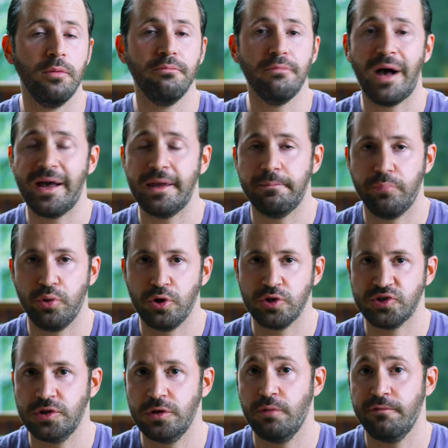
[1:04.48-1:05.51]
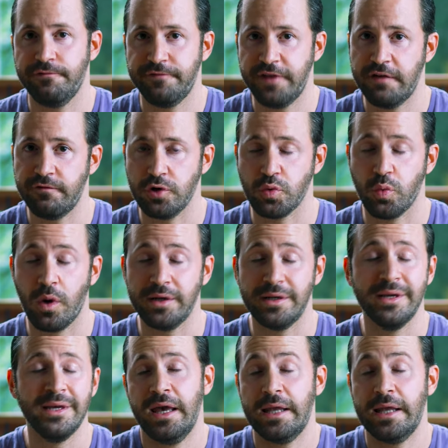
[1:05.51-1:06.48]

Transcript: my personal favorite one.